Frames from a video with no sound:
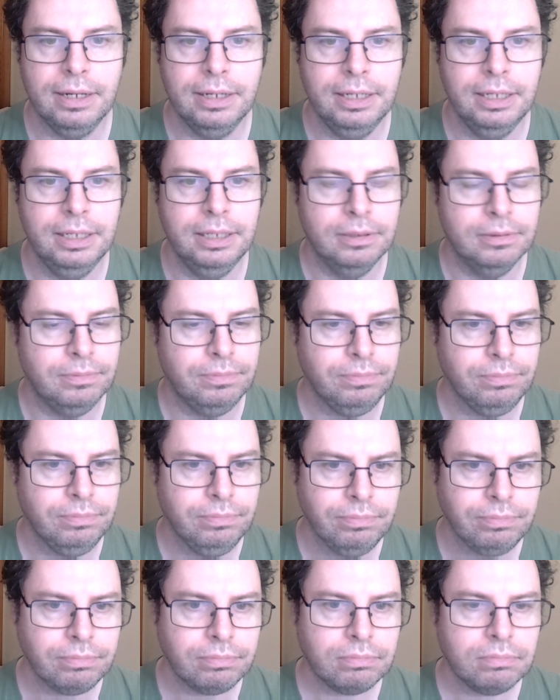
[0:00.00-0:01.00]
Italy
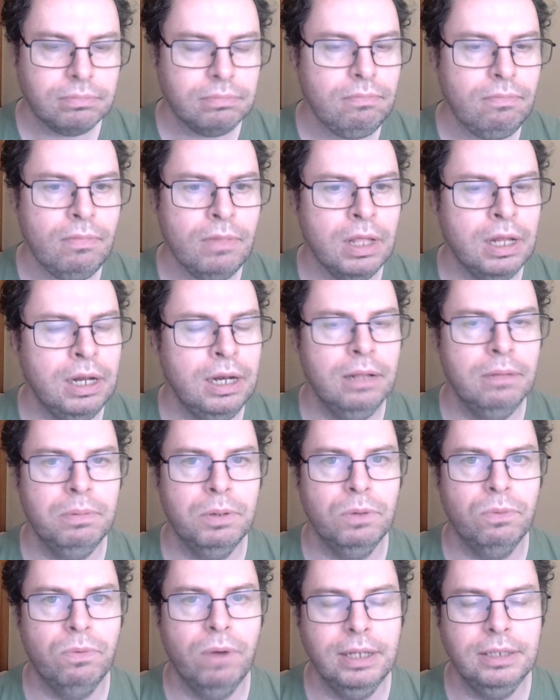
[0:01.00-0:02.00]

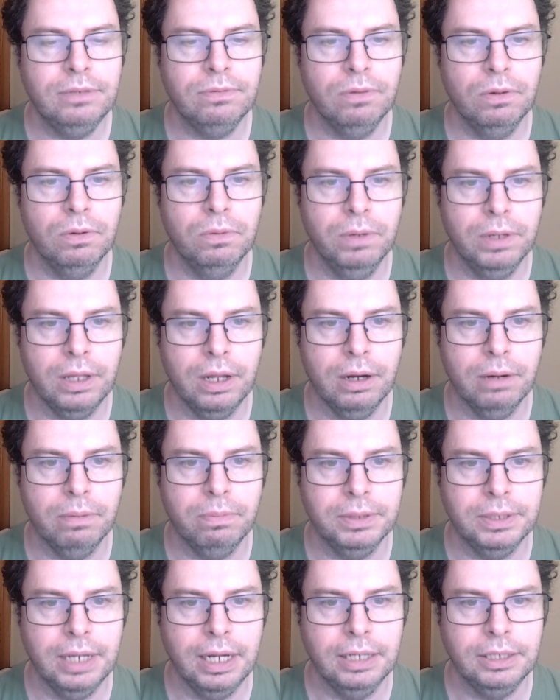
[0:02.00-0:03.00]
a little bit wasteful
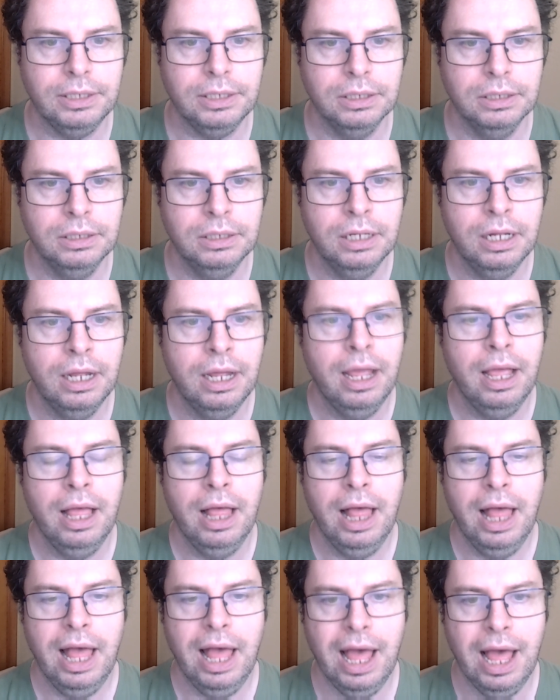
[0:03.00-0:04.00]
with their possession,
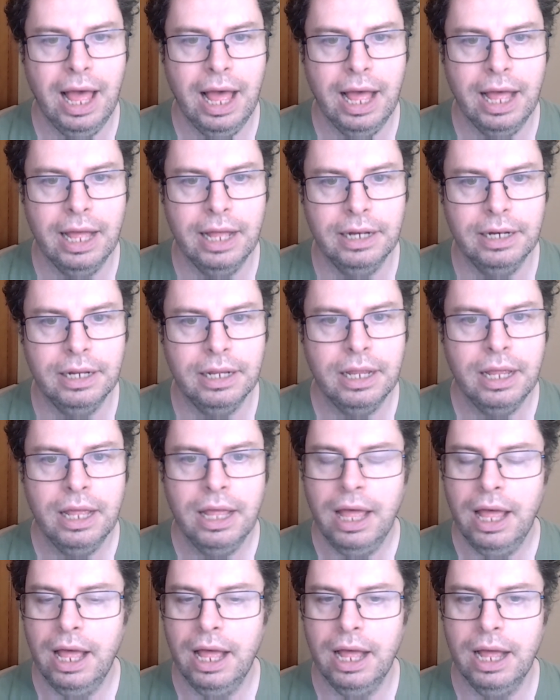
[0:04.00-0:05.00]

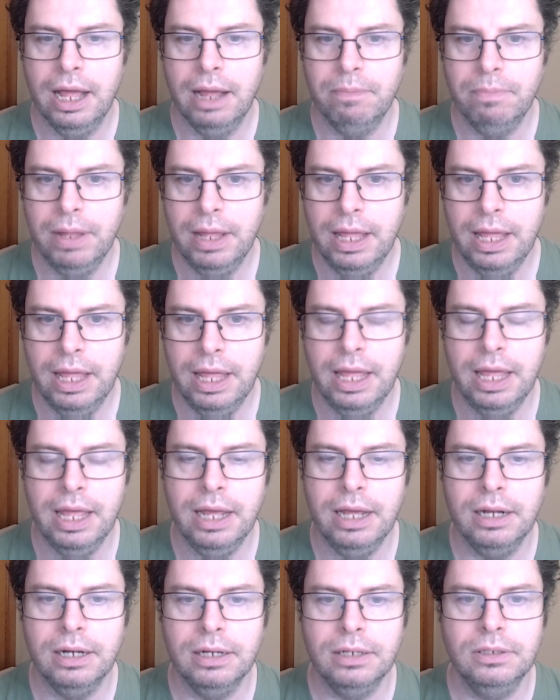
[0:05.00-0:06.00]
and
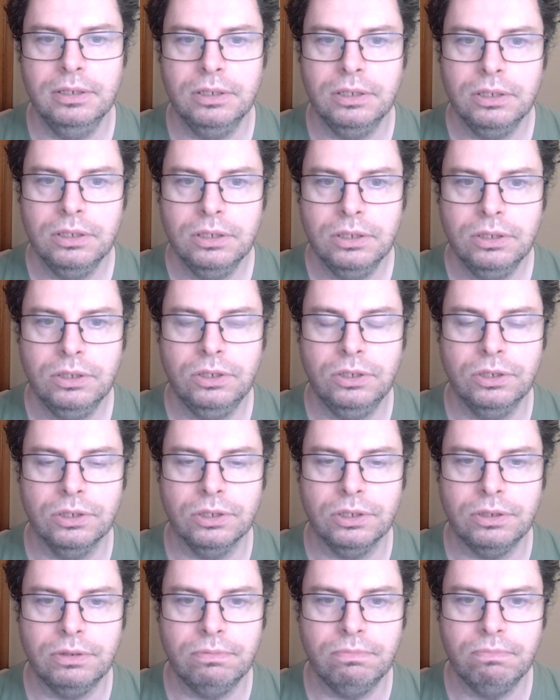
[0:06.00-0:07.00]
England
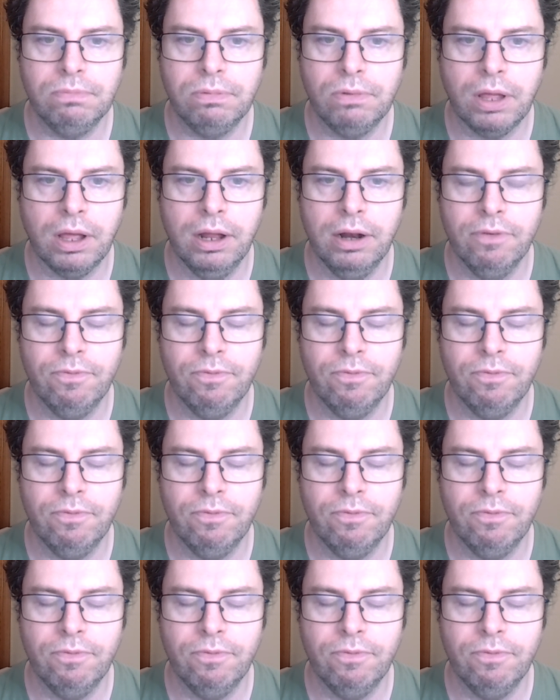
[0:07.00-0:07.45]
just